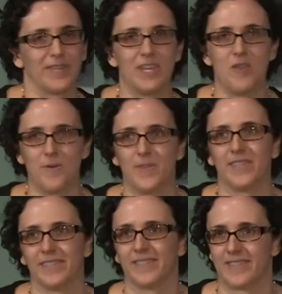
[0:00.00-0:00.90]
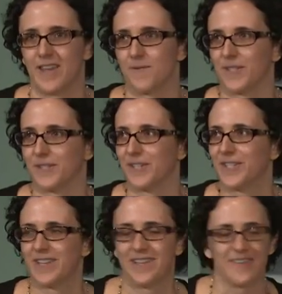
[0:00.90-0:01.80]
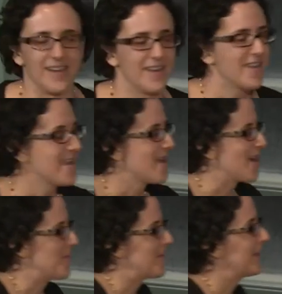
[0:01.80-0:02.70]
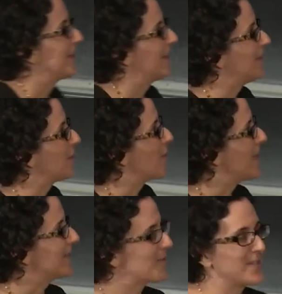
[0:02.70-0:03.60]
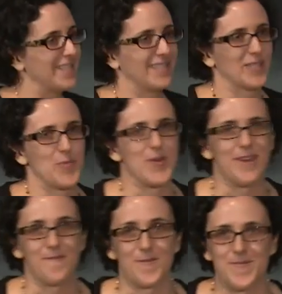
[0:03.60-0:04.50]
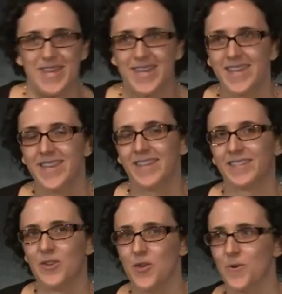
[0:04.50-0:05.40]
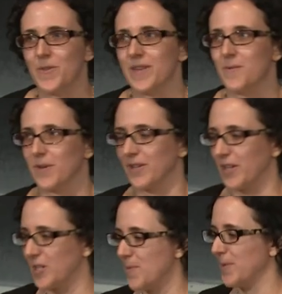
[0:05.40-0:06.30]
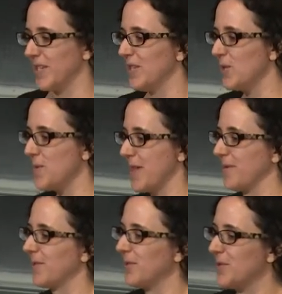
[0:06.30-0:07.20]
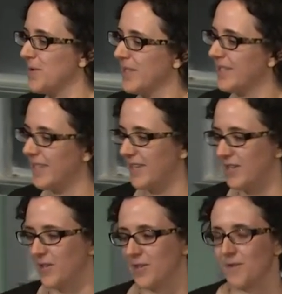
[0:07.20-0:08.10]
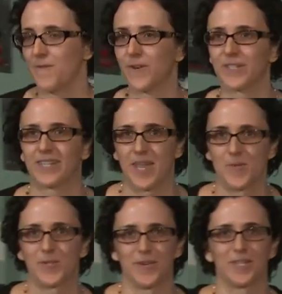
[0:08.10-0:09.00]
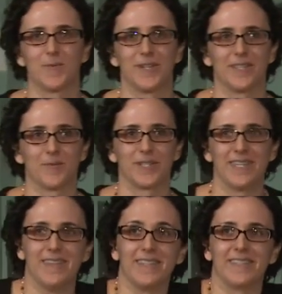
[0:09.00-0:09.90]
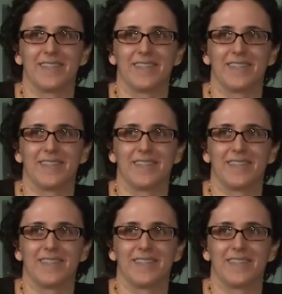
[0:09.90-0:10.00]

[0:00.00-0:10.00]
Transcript: They know that this is not research. Right? Um, and so it's really disappointing for me to know that we're exposing 2,000 students to their first chemistry experience and we're saying, this is